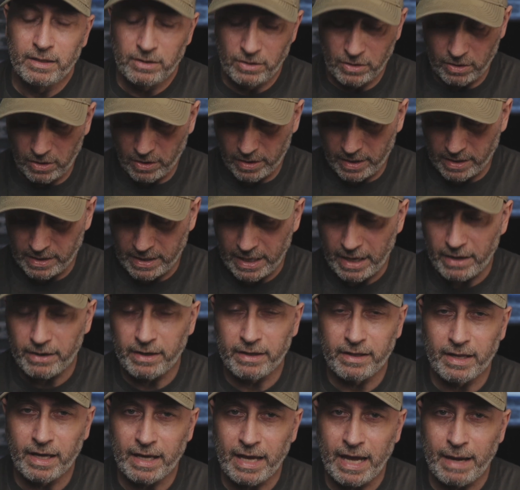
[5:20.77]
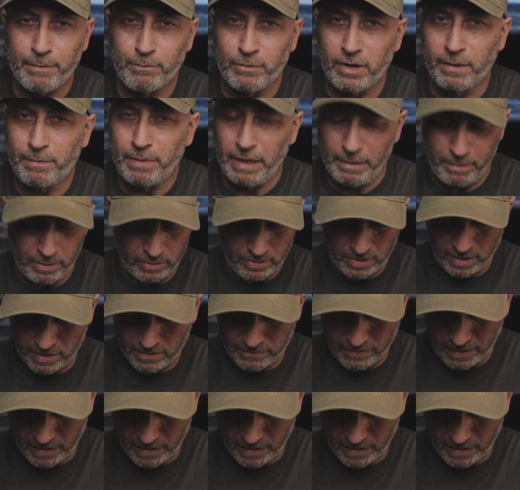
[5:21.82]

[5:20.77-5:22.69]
You're looking down at the camera, people just